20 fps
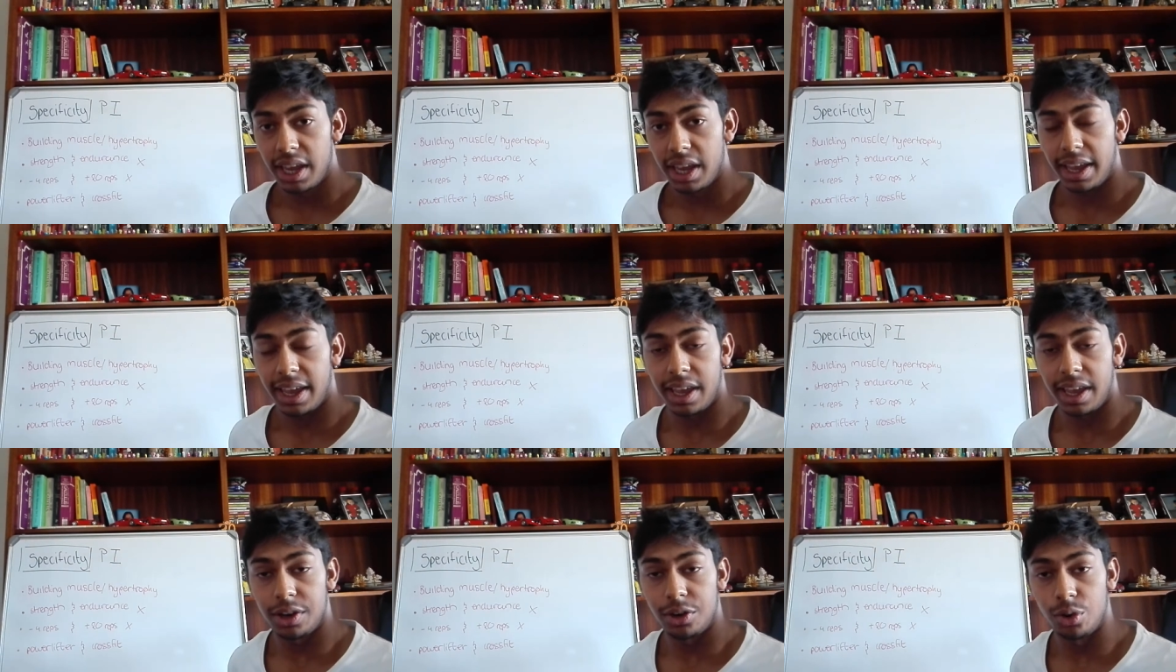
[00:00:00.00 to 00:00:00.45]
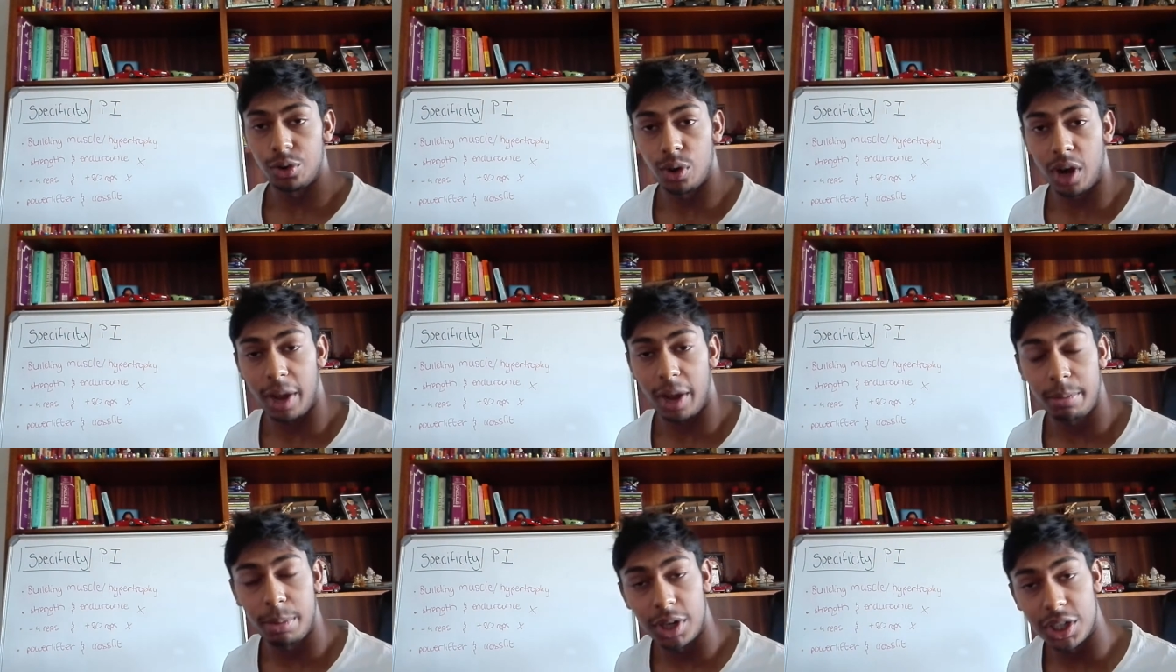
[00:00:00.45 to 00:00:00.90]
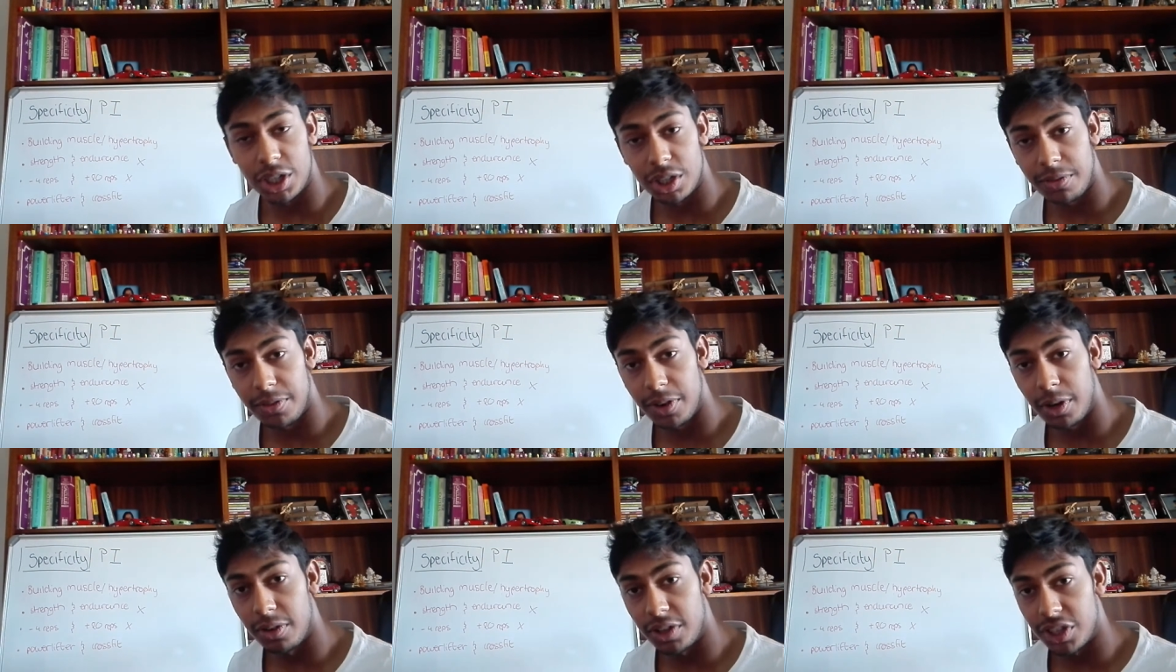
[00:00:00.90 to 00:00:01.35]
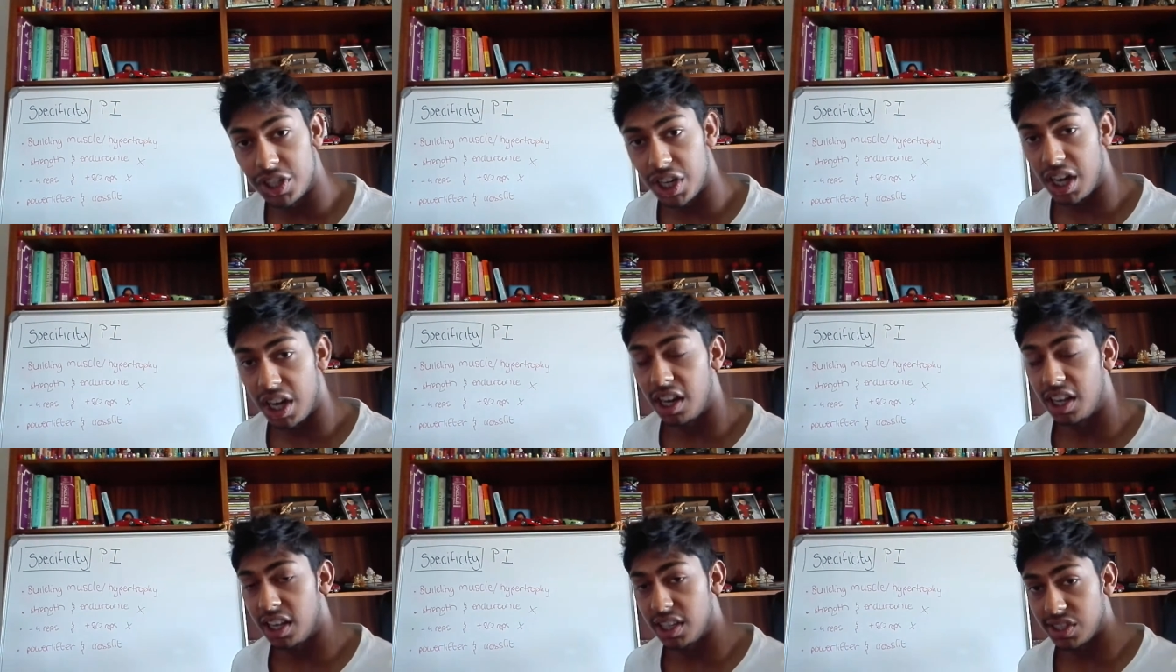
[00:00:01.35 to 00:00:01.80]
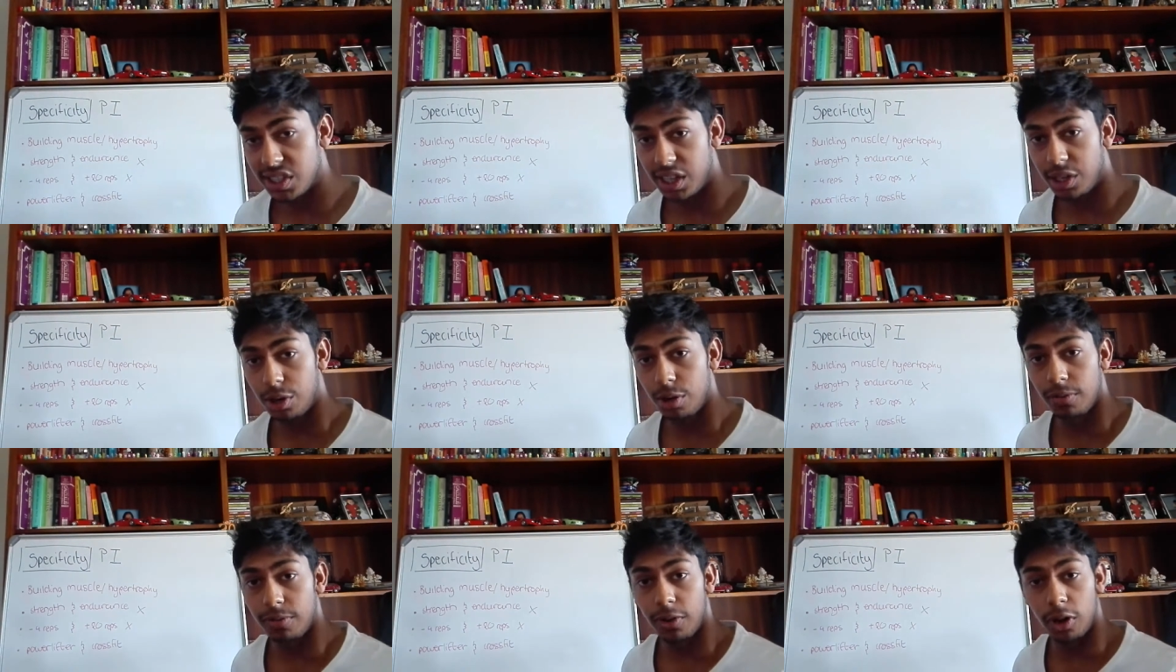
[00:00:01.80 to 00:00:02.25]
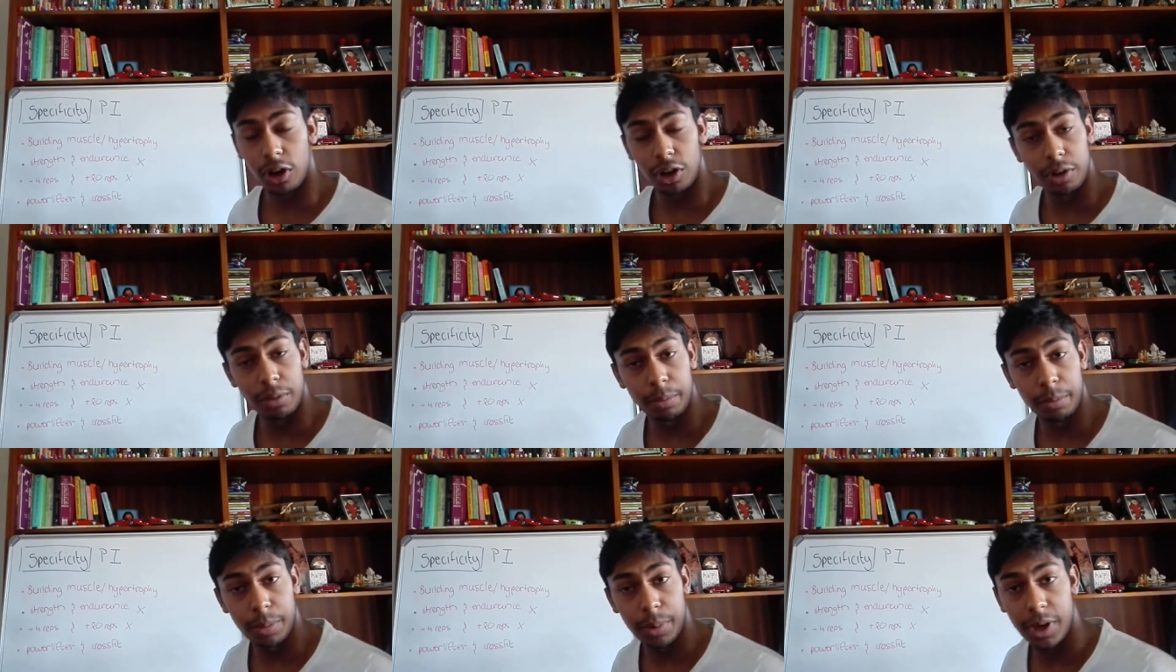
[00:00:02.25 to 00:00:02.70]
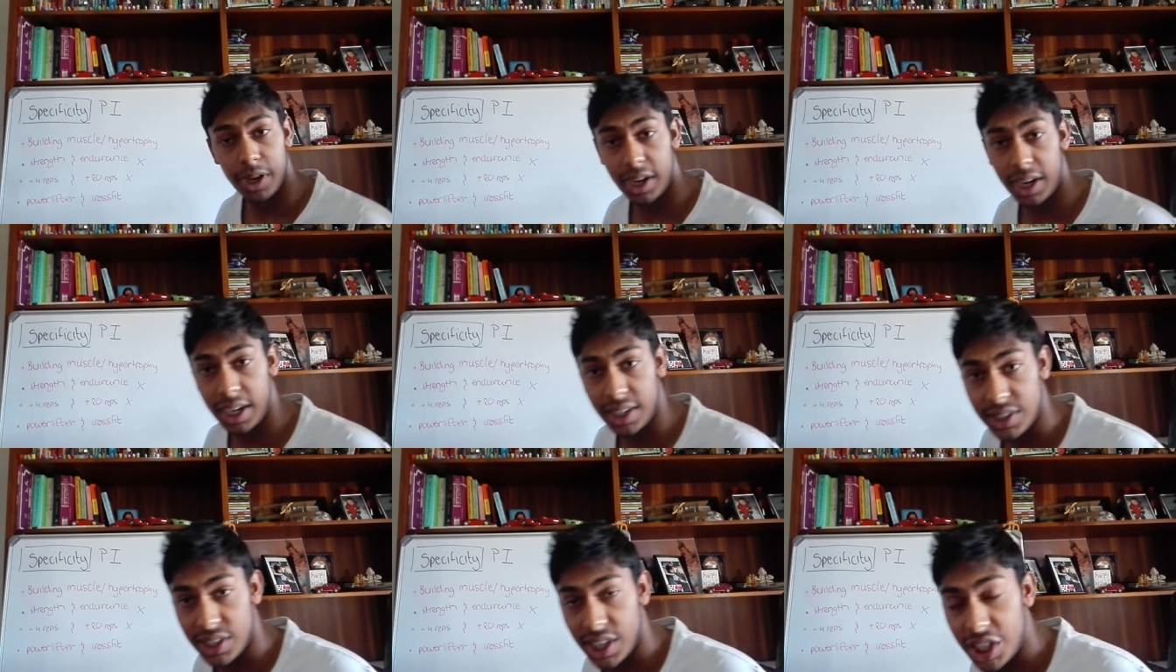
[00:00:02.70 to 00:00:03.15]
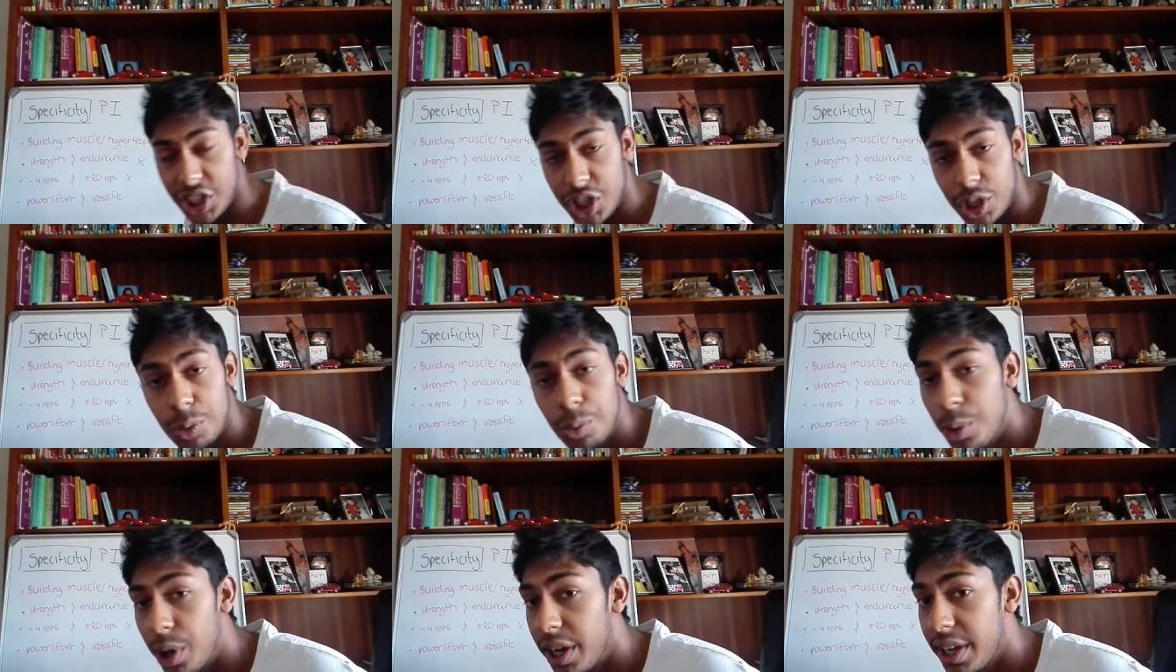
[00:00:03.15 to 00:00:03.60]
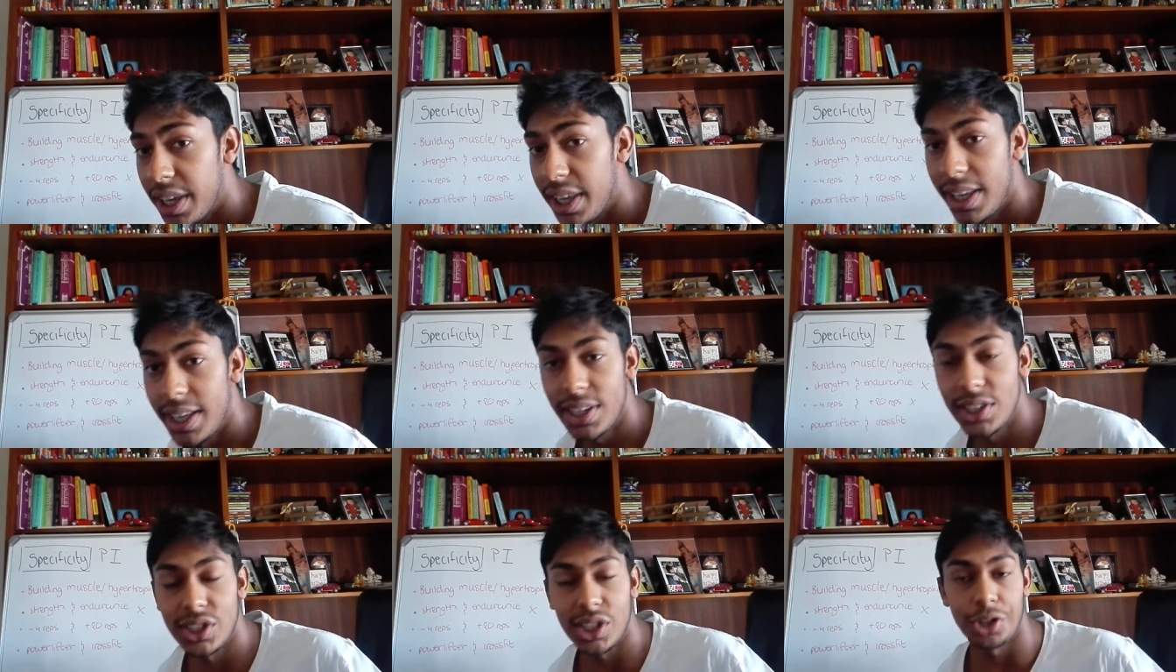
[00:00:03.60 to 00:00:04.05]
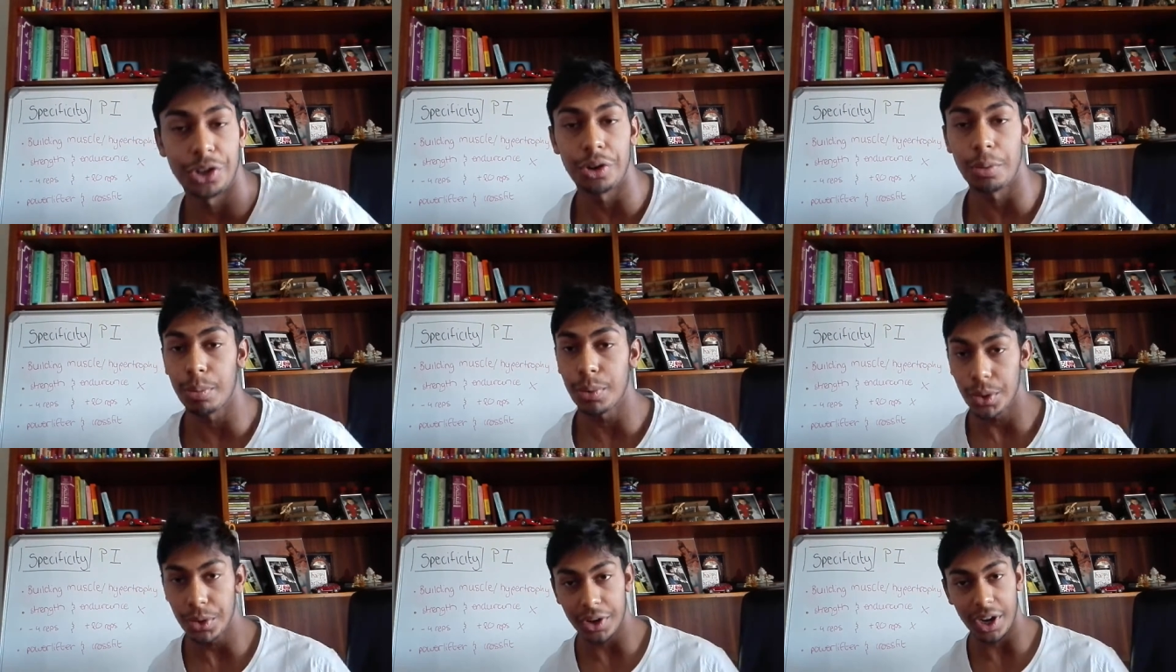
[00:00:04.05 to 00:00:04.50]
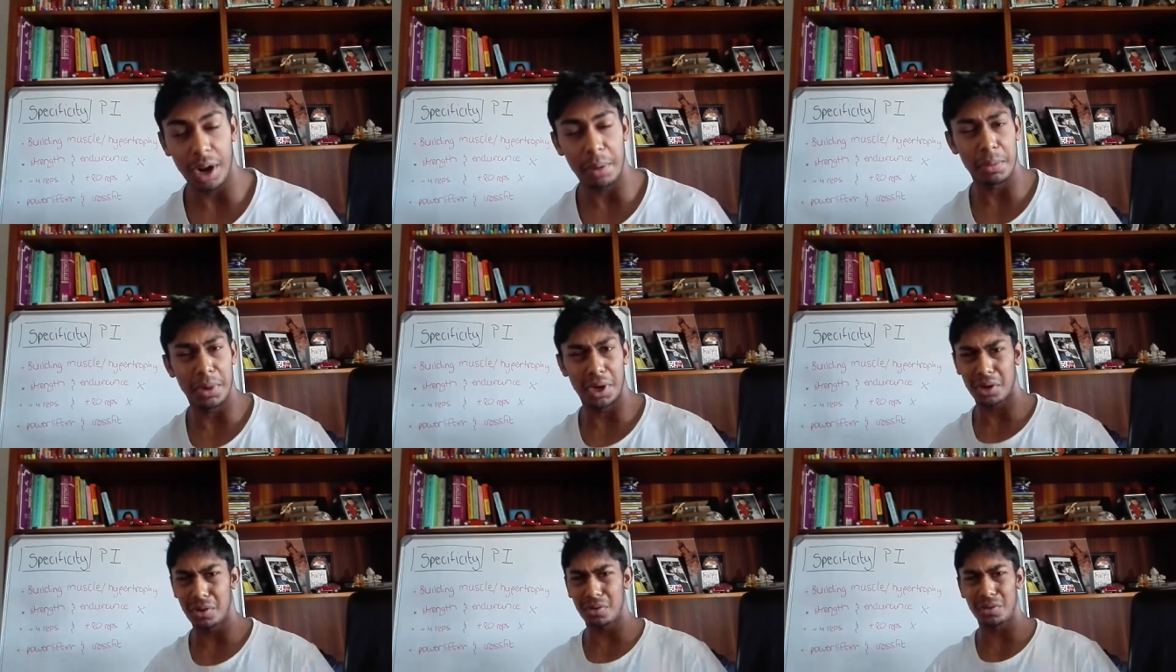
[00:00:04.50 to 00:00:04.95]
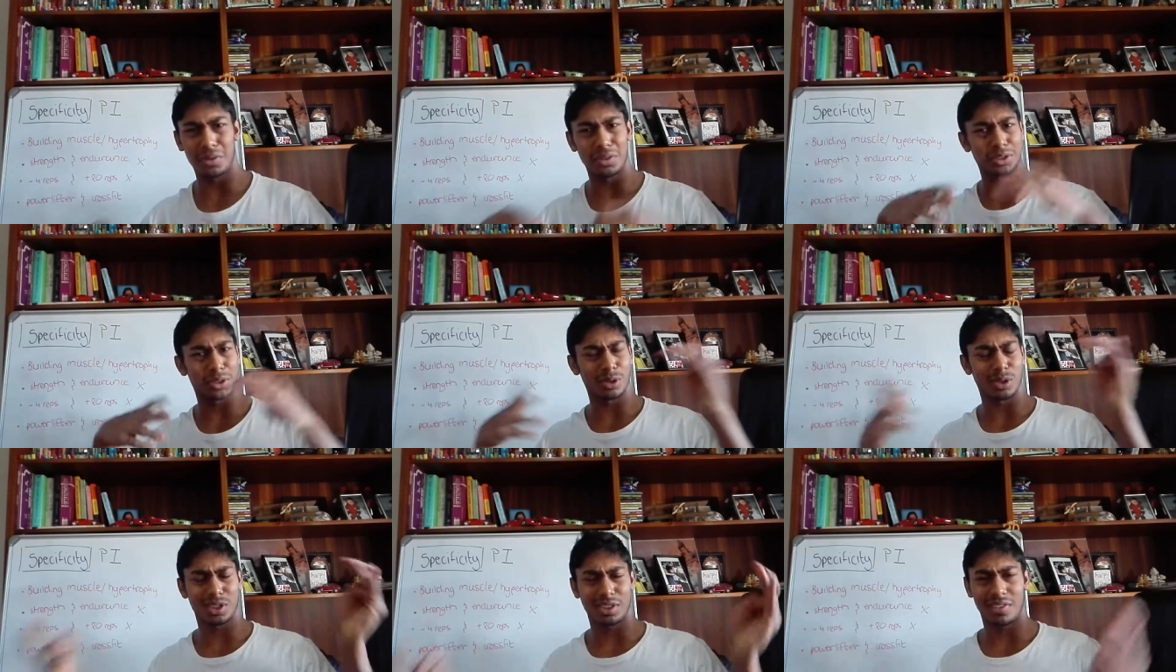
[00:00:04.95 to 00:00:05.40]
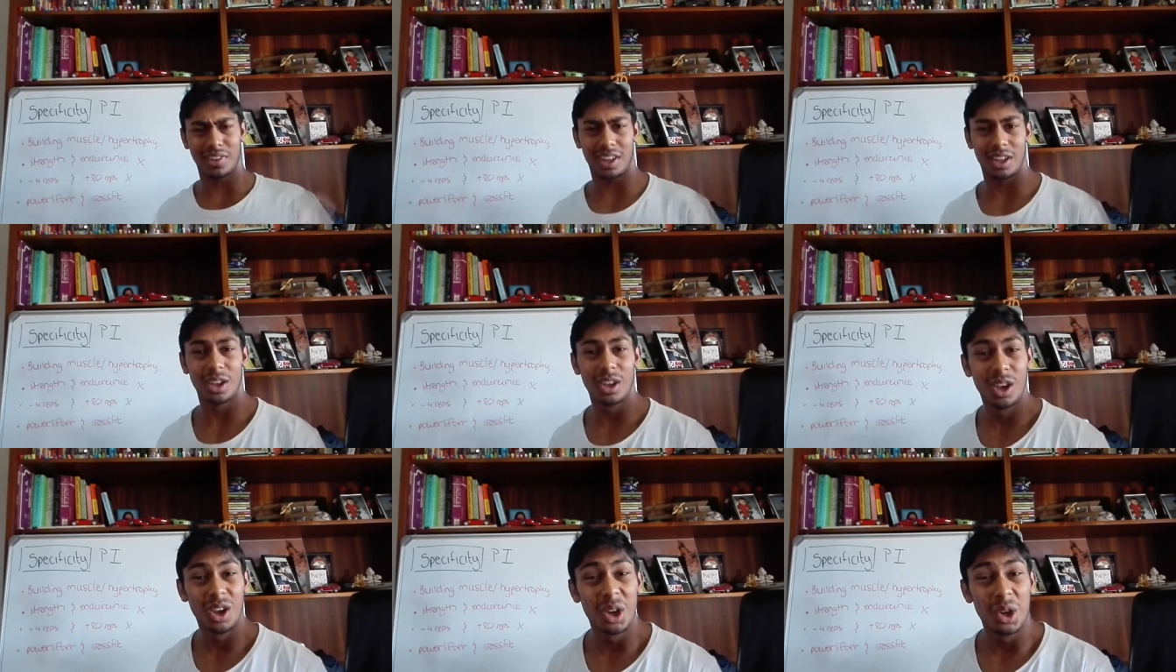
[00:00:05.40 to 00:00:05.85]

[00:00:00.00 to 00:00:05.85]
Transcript: and your hypertrophy training is, and your volume periodization work is, and your programming, and all sorts of